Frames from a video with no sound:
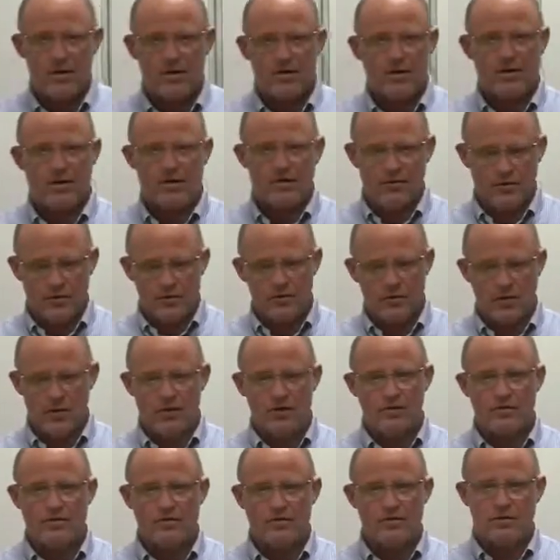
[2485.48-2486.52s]
Go for the
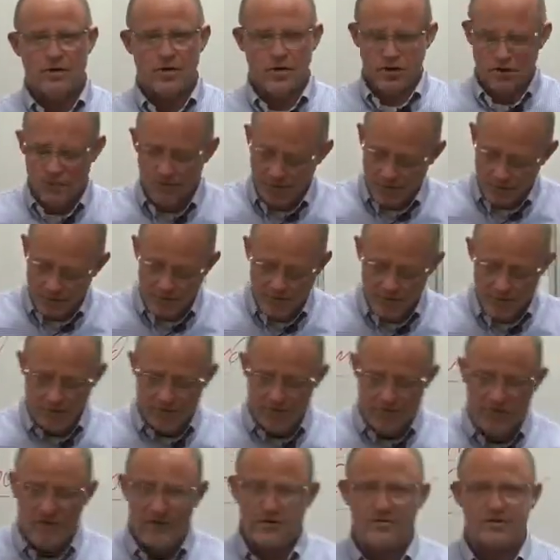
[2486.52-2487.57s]
close, no,
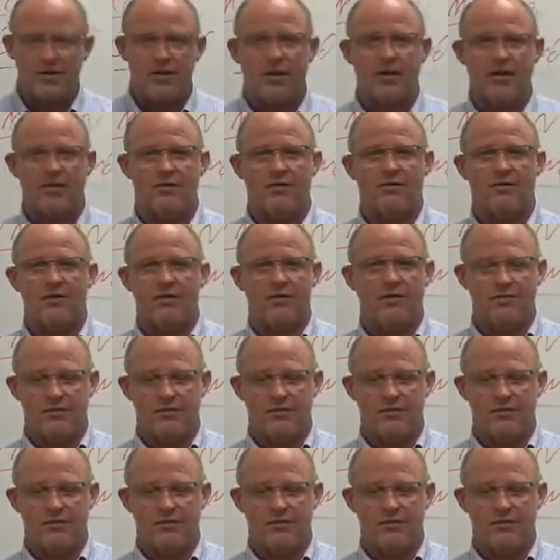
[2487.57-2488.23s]
resell.